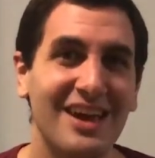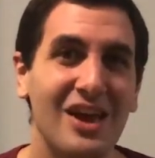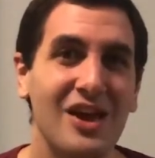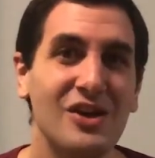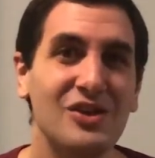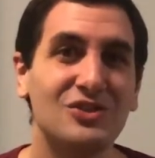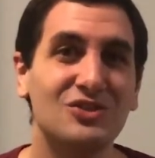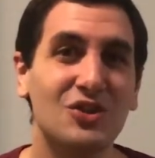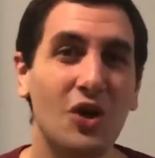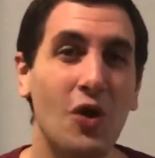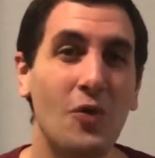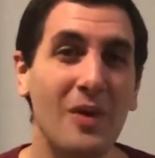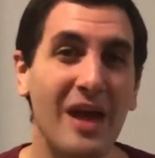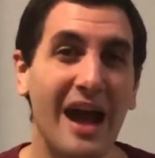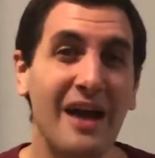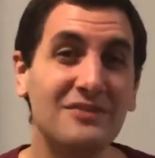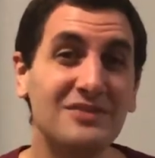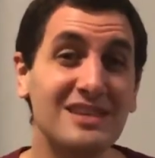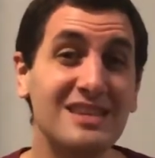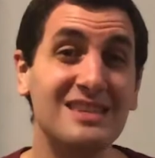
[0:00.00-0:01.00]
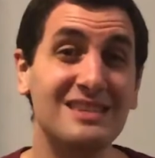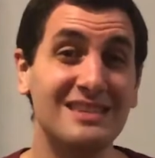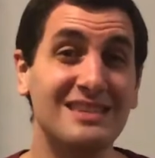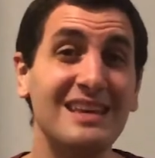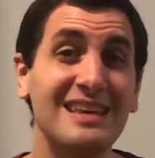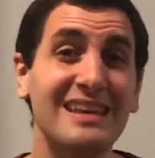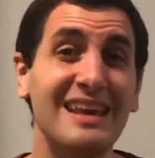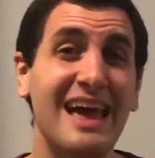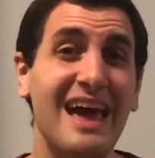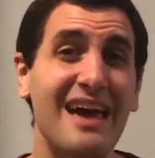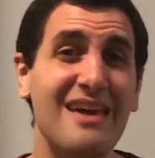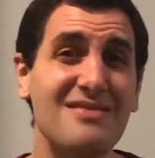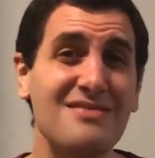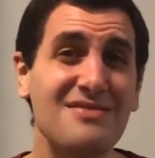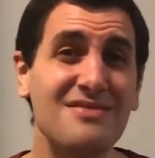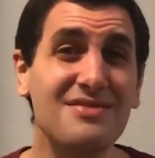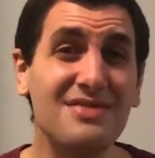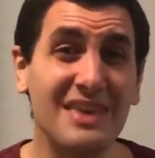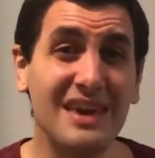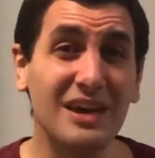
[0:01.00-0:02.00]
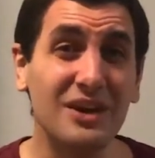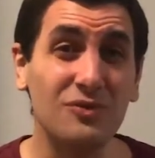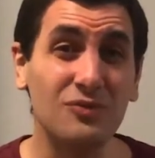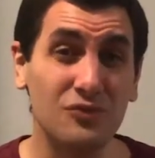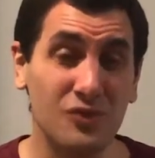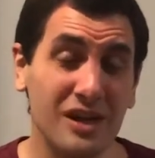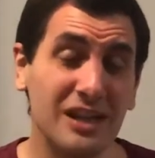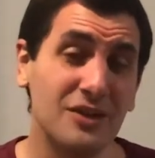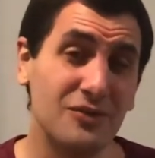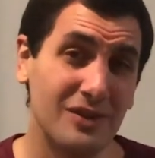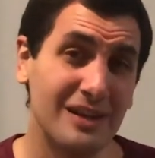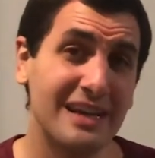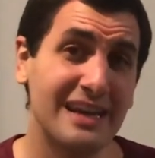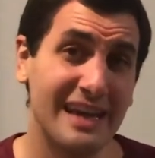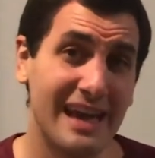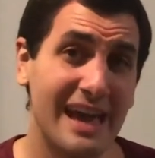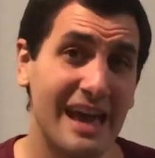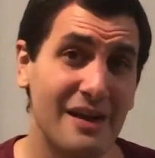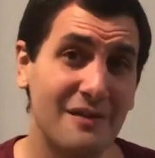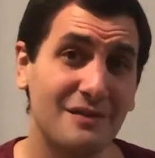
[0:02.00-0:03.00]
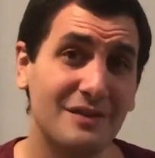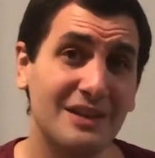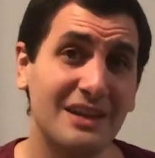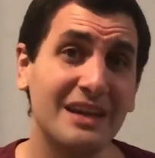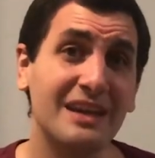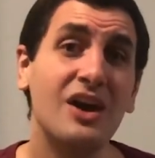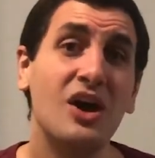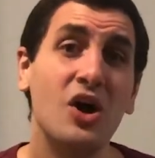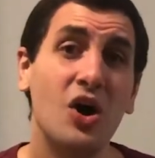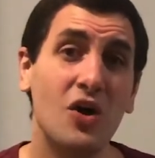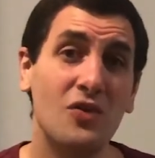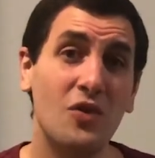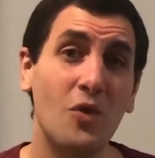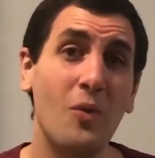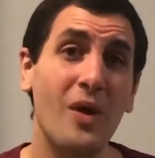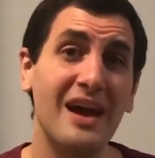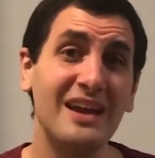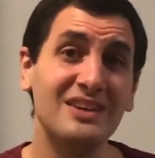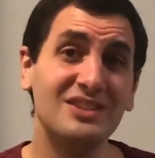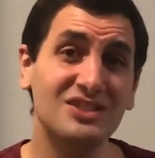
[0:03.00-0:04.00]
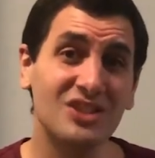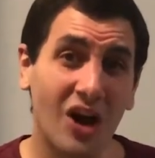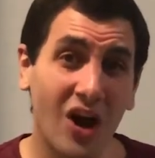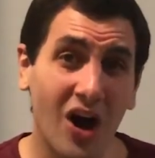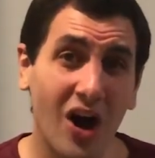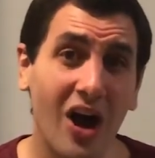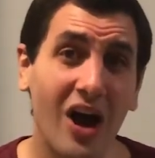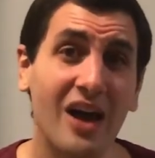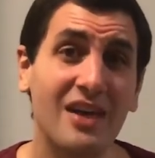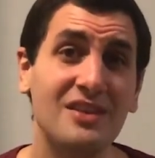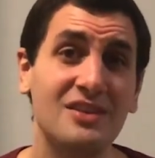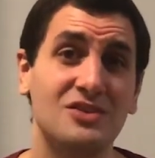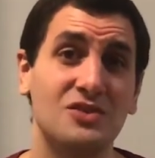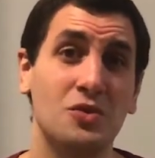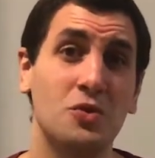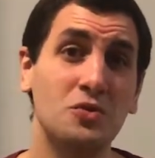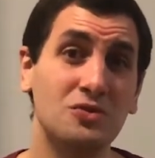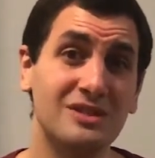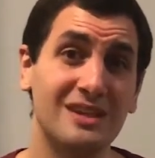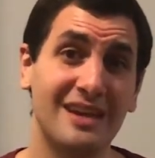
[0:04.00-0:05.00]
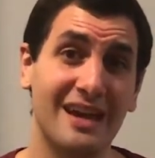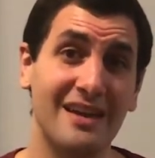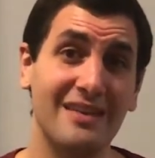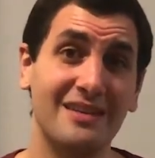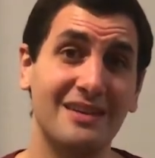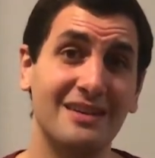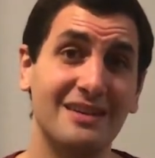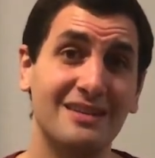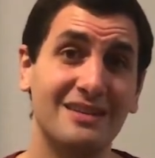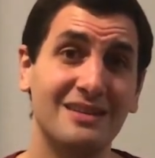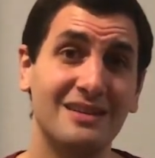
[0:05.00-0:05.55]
So we have to sit and think really, really carefully of a way to tie this all together.